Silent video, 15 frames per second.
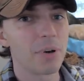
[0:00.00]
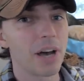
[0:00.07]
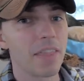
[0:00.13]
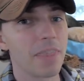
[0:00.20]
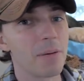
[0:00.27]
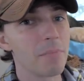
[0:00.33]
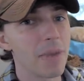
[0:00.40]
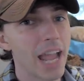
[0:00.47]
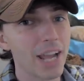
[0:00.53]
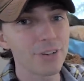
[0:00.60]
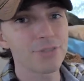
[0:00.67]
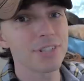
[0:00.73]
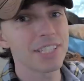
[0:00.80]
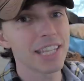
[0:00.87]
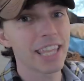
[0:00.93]
but the
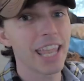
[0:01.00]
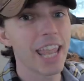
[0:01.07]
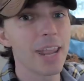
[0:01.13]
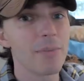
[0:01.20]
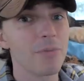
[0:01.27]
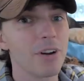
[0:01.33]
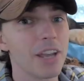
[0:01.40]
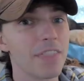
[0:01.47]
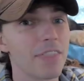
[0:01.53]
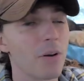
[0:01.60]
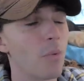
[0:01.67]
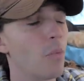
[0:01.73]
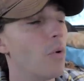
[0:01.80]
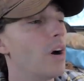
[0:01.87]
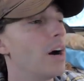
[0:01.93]
mattress it came with
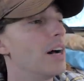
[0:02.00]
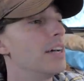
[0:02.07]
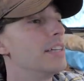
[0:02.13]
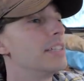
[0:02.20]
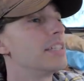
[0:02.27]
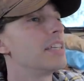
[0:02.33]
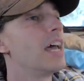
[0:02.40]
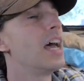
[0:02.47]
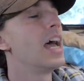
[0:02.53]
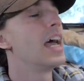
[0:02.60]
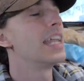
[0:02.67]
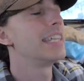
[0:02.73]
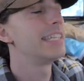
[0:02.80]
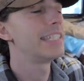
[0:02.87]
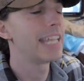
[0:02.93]
was
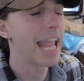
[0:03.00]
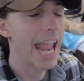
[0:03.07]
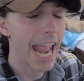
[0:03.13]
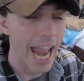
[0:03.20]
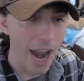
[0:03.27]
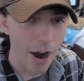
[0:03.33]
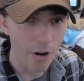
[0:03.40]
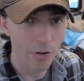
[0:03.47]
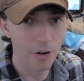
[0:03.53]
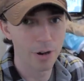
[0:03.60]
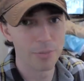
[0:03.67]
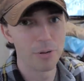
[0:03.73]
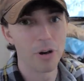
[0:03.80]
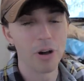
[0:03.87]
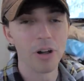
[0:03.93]

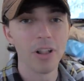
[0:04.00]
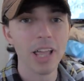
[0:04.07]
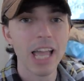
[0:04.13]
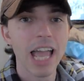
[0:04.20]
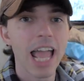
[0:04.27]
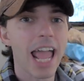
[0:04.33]
terrible.